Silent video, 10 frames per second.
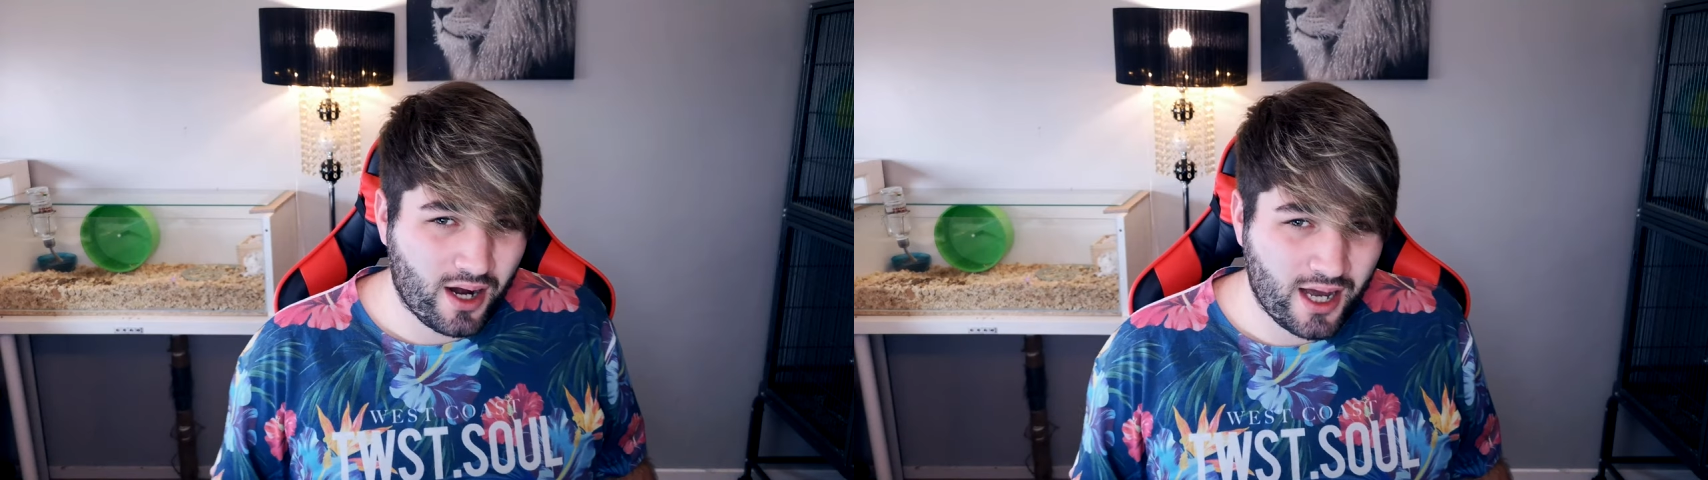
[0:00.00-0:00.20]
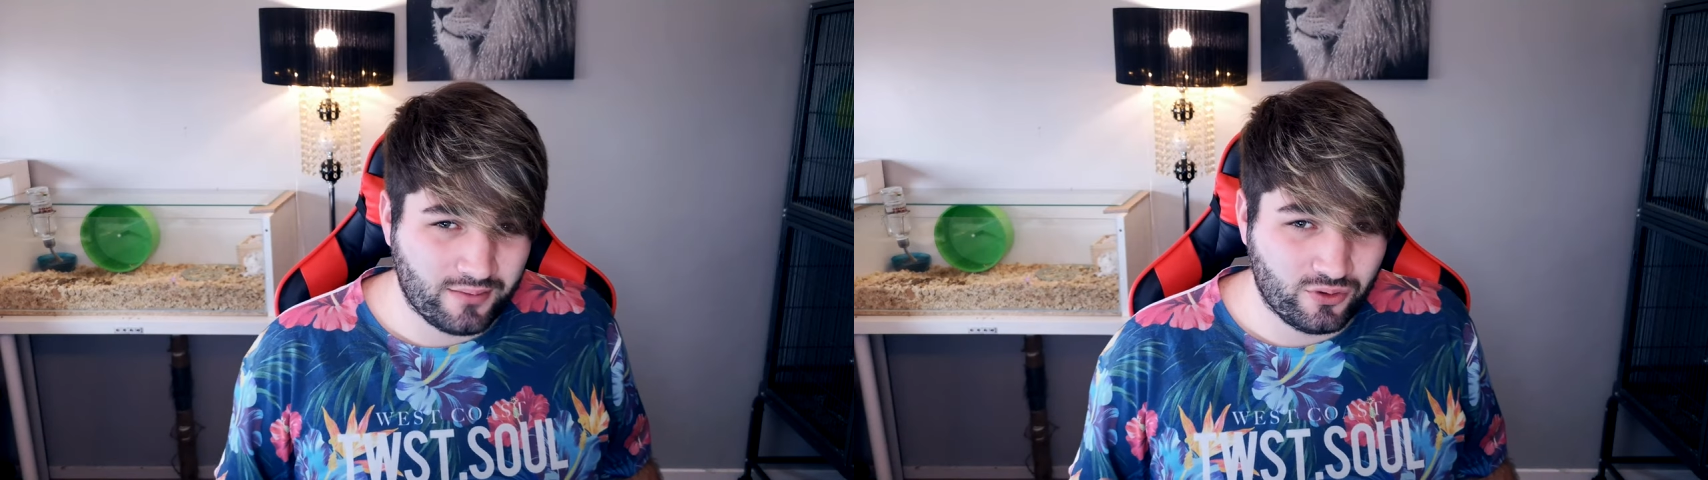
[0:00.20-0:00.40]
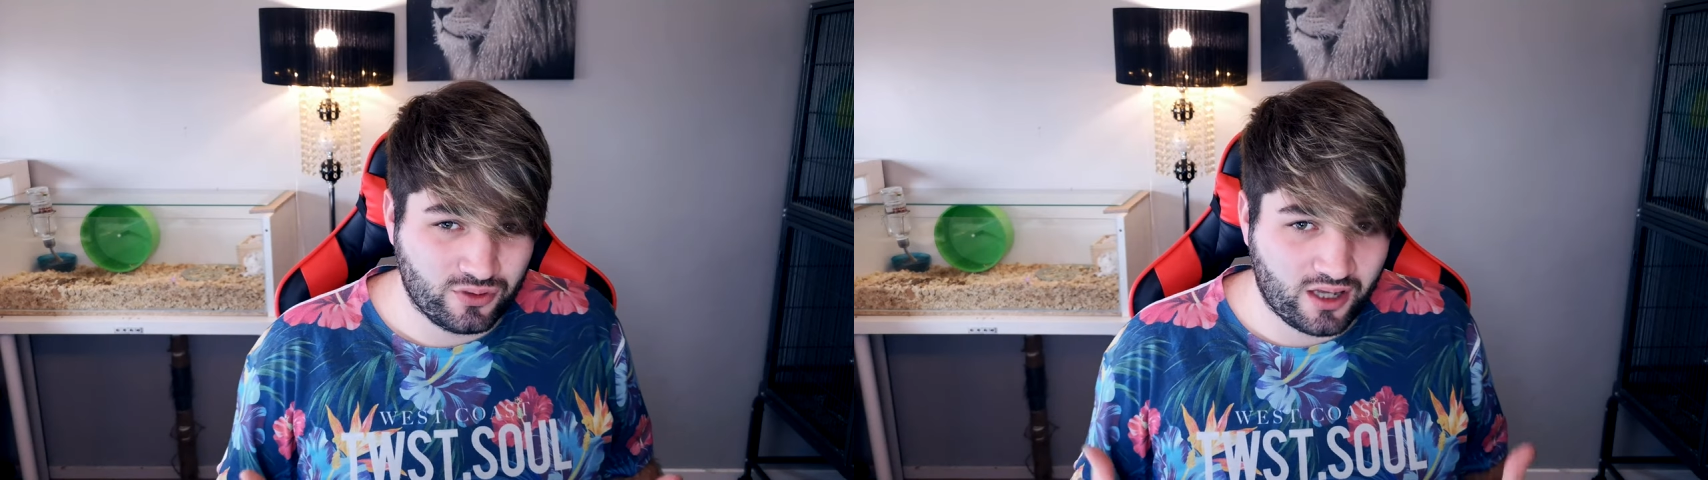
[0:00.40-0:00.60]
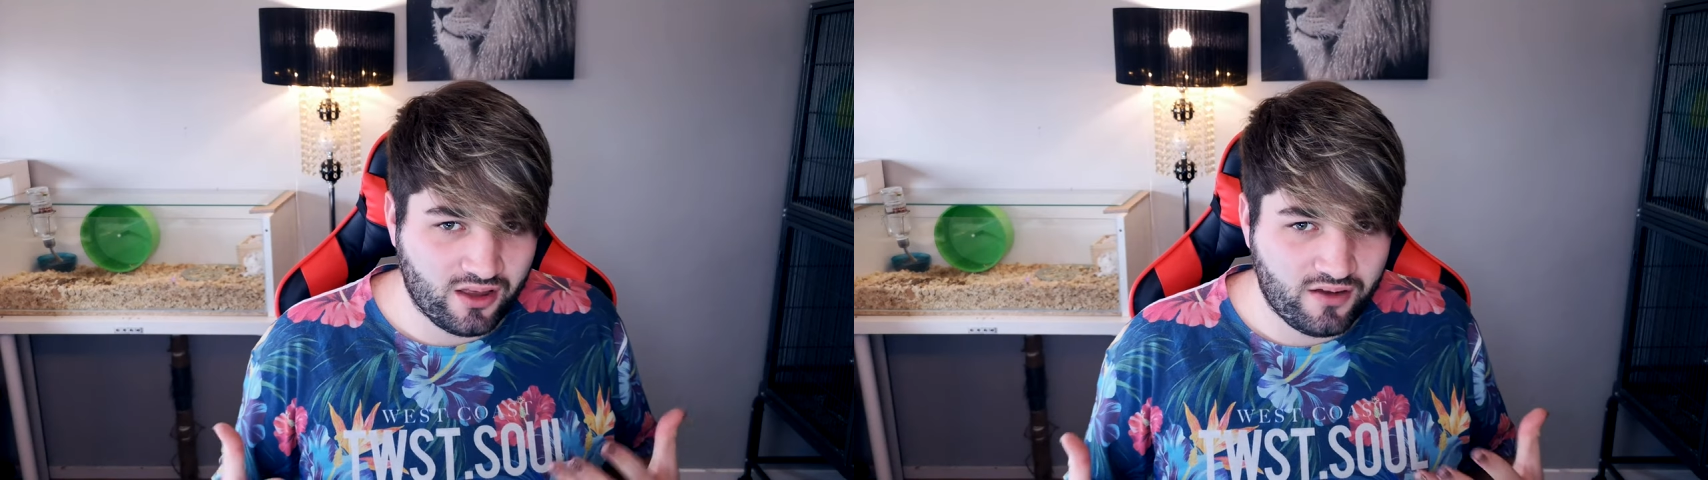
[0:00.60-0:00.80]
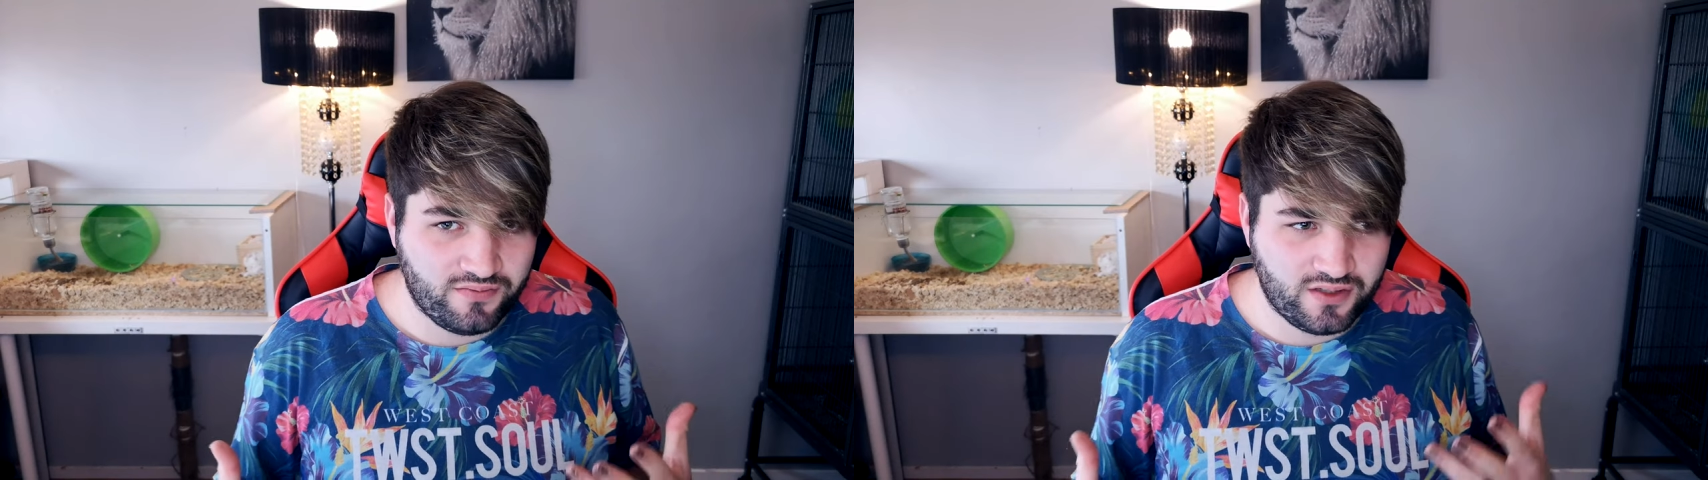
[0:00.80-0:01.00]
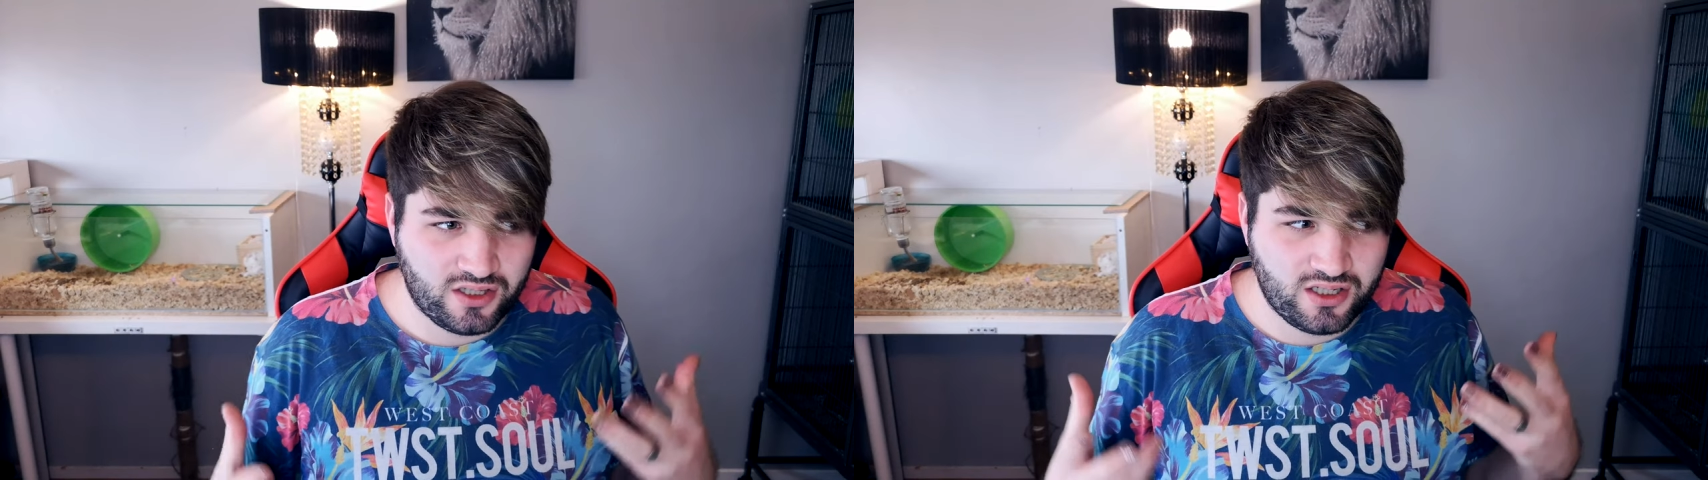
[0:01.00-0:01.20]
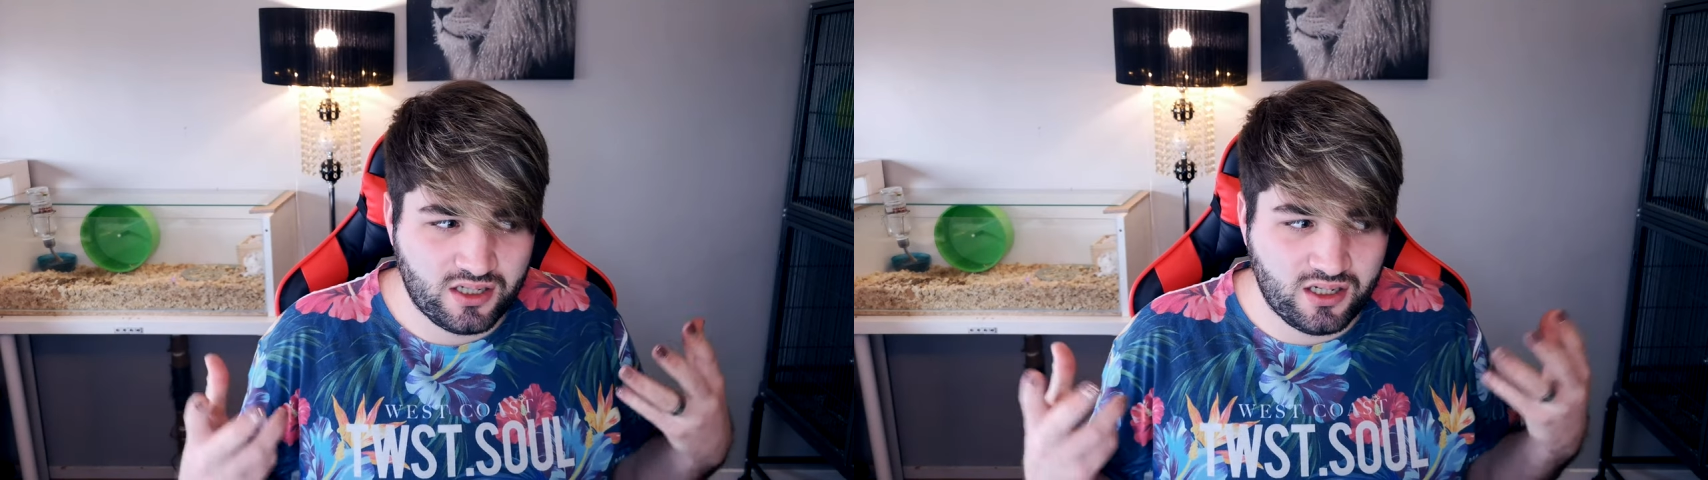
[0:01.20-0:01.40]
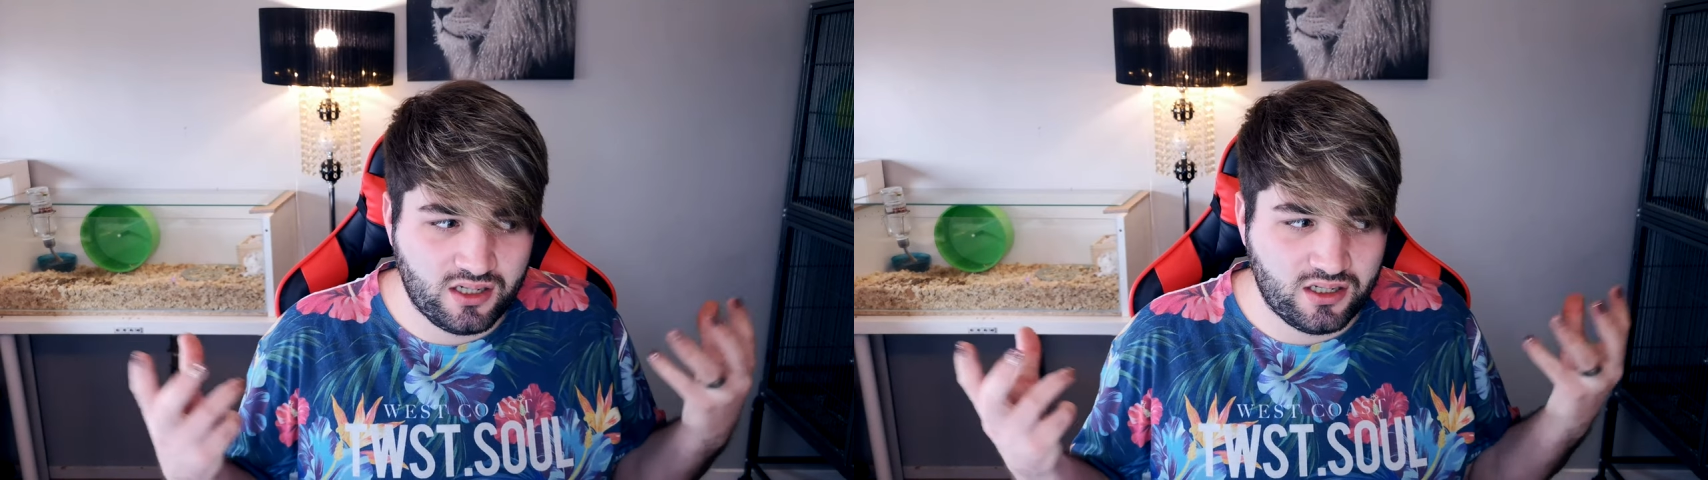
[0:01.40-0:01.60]
animals, love
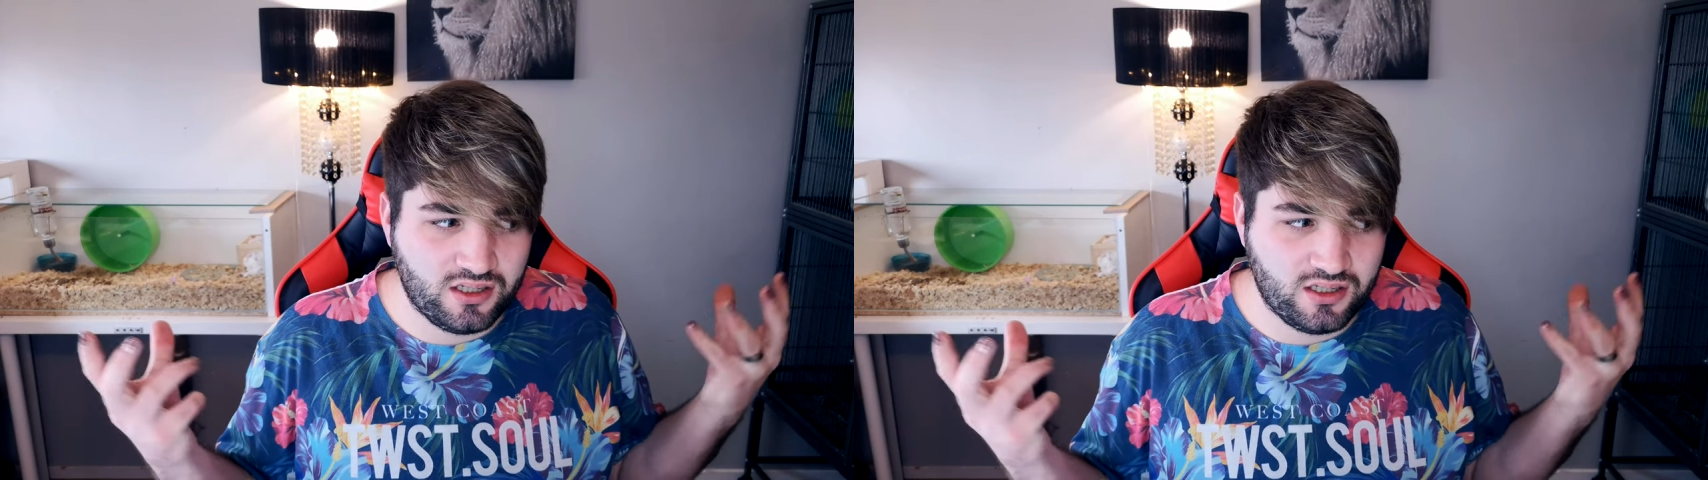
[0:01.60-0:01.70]
to